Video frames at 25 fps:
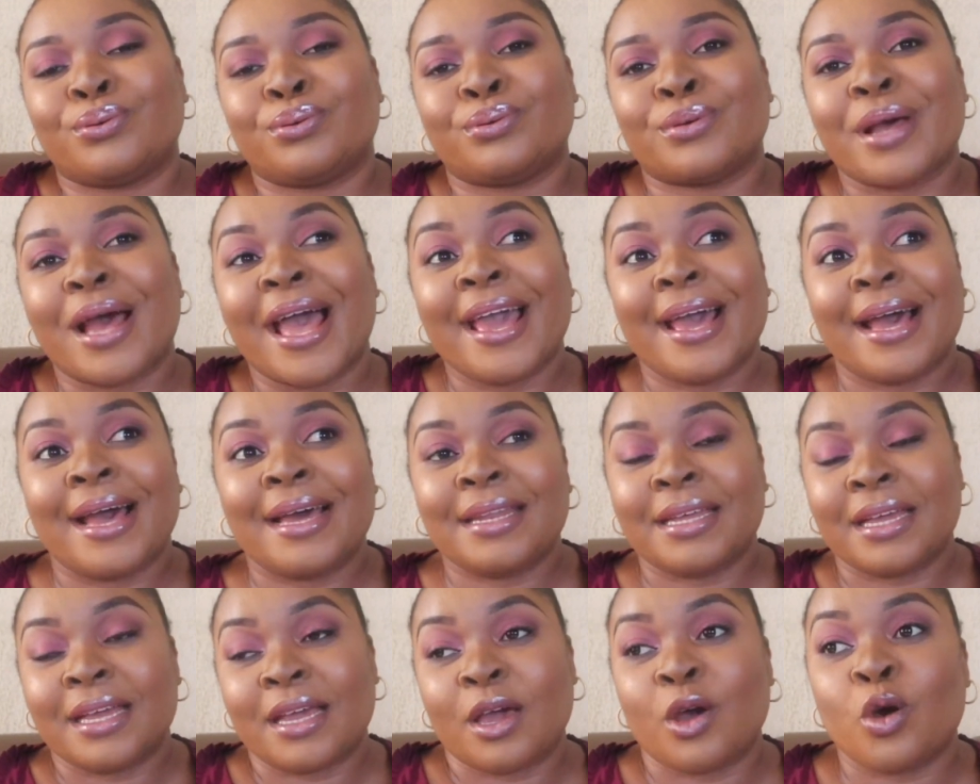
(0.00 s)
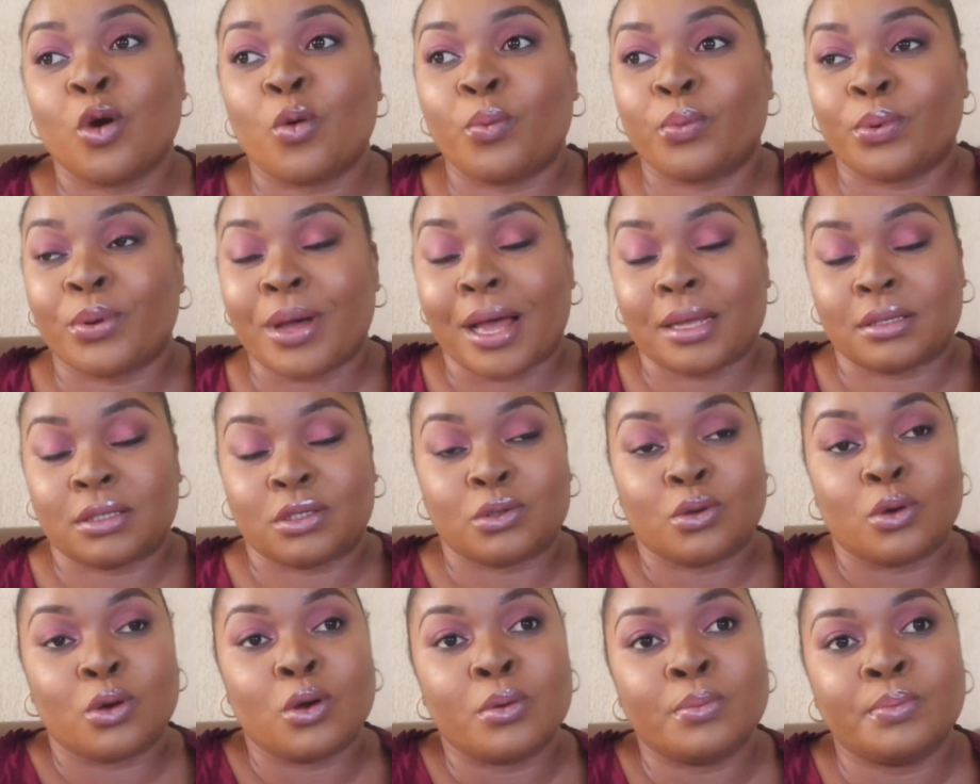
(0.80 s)
I had a help at
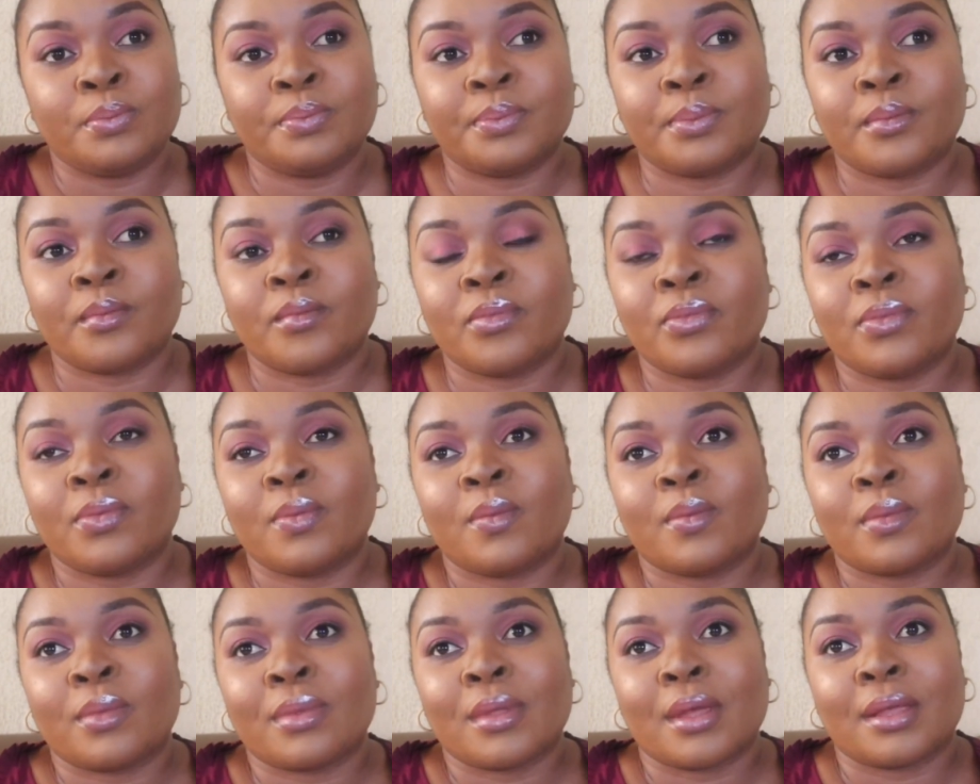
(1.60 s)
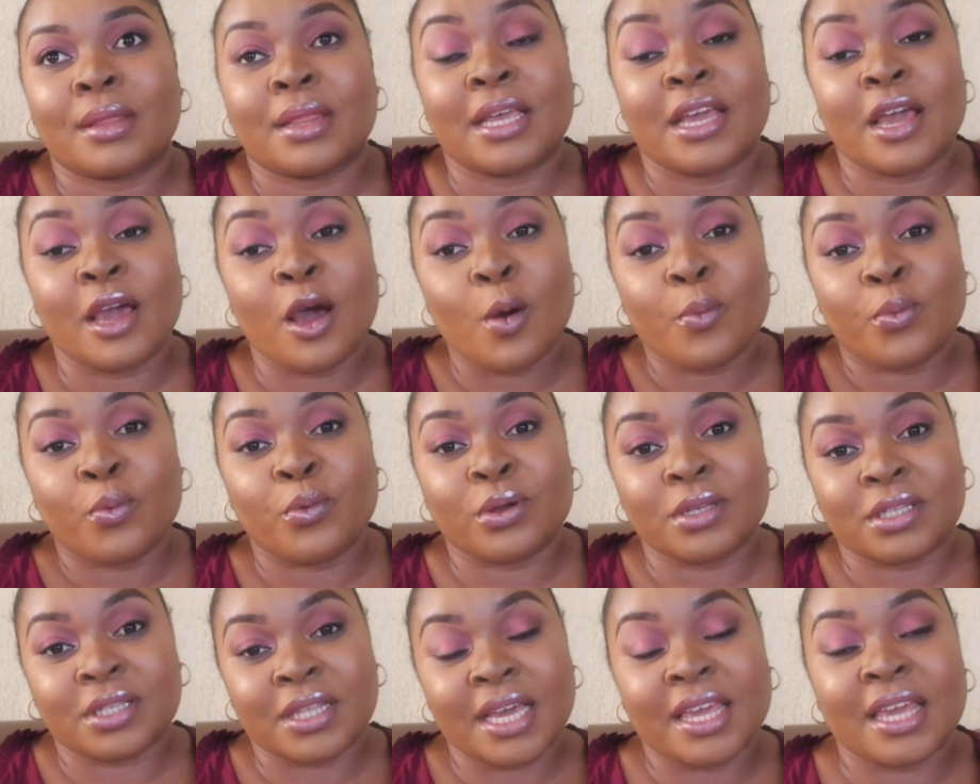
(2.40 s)
home. The help
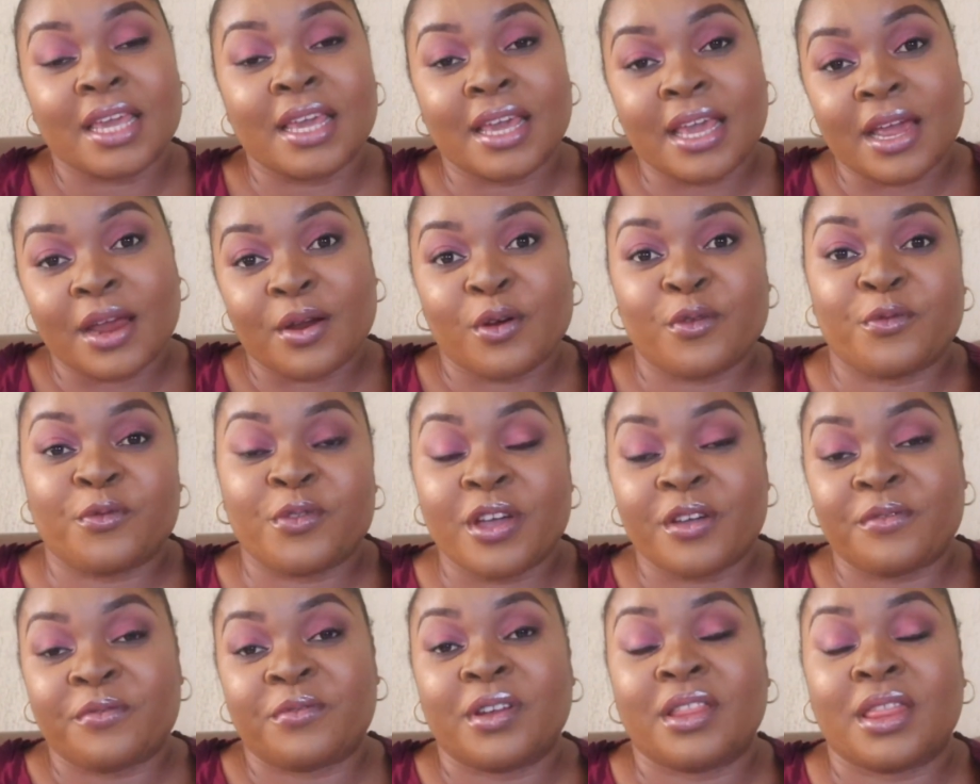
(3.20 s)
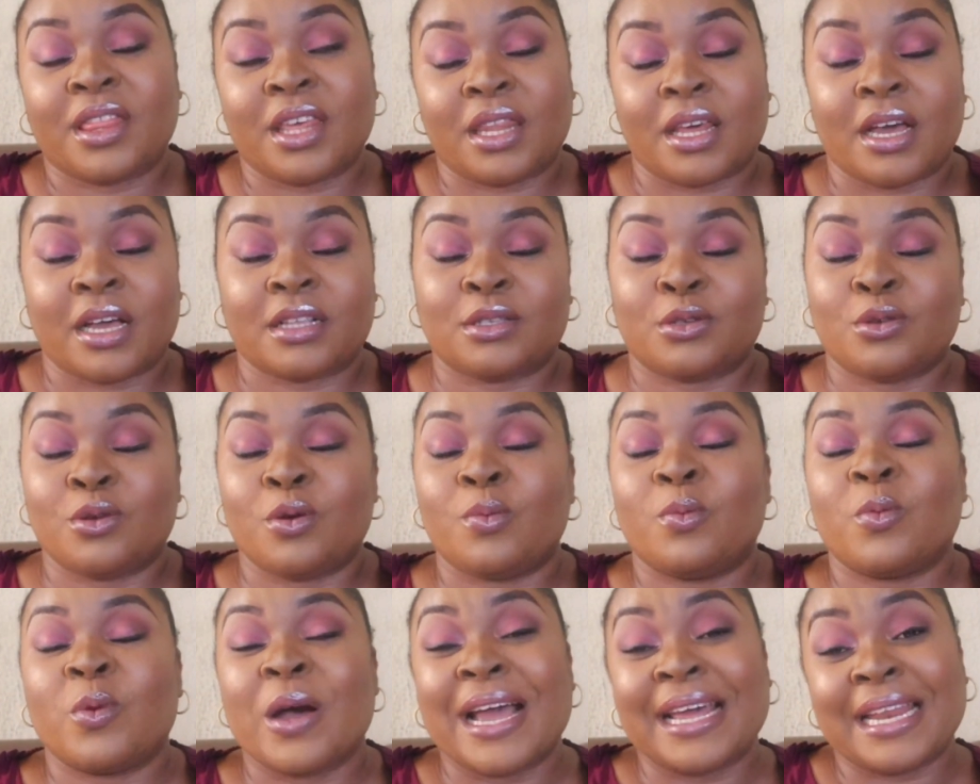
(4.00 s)
was taking care of everything at
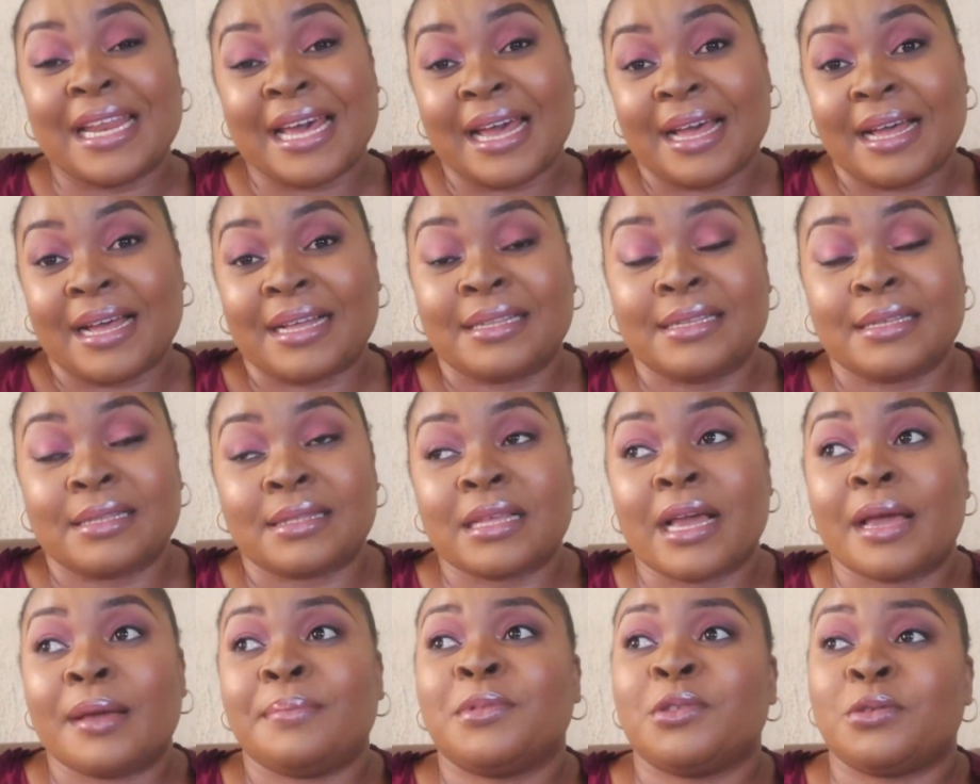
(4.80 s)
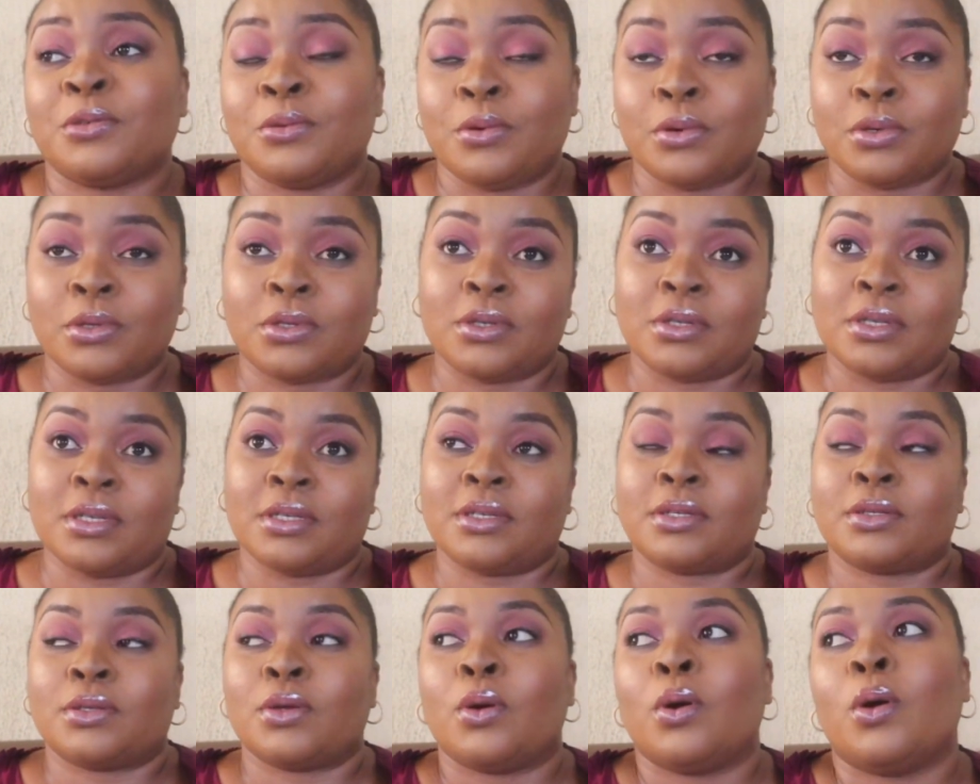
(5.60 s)
home while I had the time to go to the
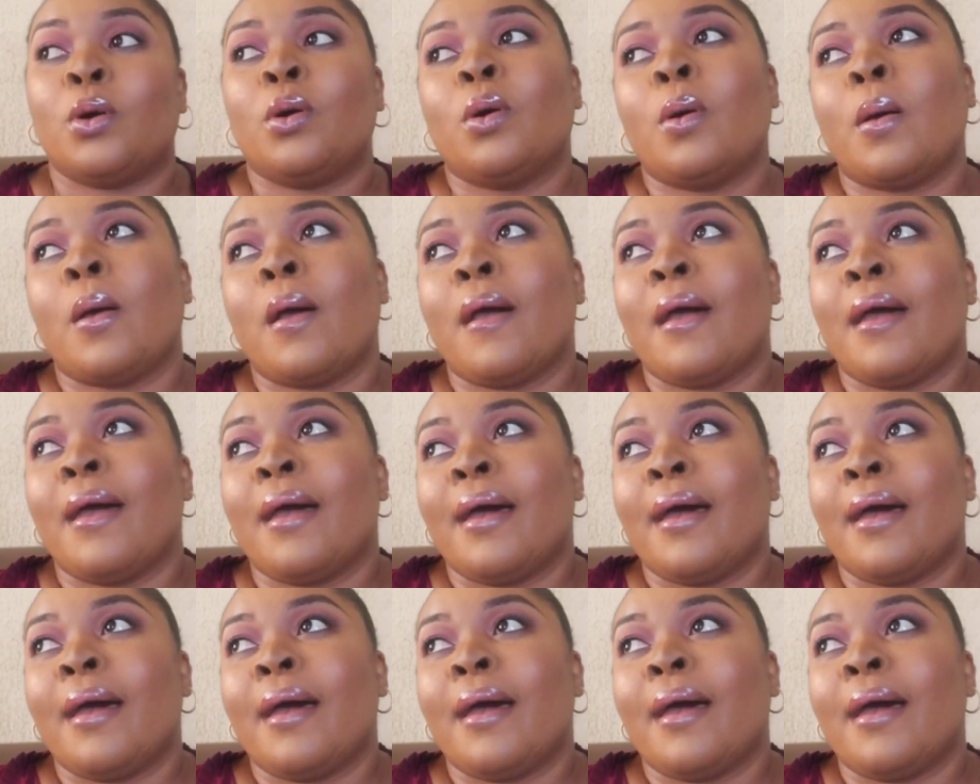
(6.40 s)
store.